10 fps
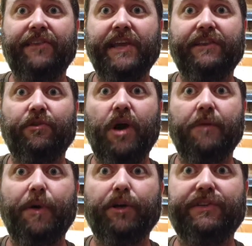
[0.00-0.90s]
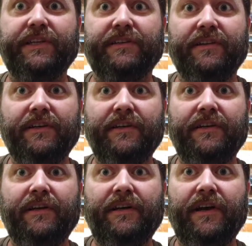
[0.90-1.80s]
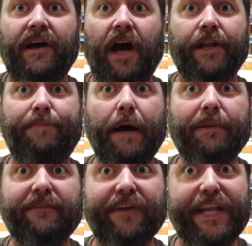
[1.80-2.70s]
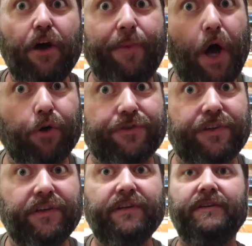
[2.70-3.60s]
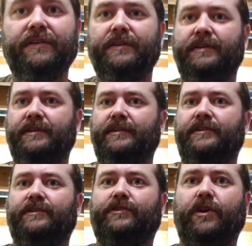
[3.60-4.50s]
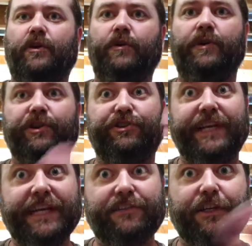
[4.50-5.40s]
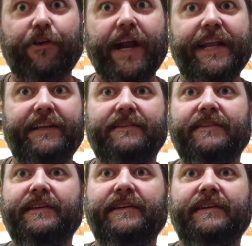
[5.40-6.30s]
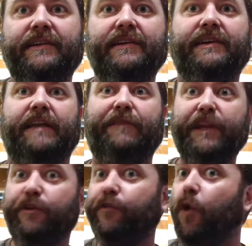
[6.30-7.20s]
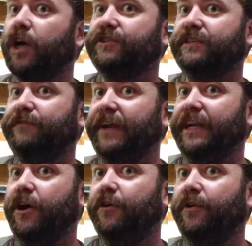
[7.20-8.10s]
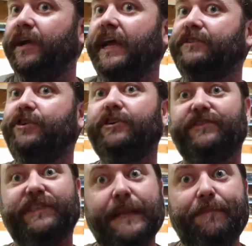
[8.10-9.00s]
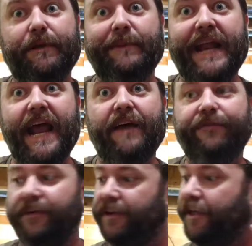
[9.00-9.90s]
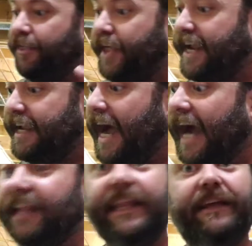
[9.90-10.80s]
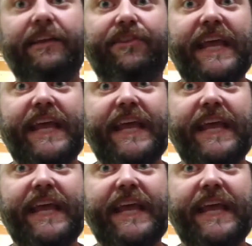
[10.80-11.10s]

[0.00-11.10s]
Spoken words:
I thanked the wrong person on a public video post. So she gets the credit. If any of you watch this video and start snipping them in half, thank I live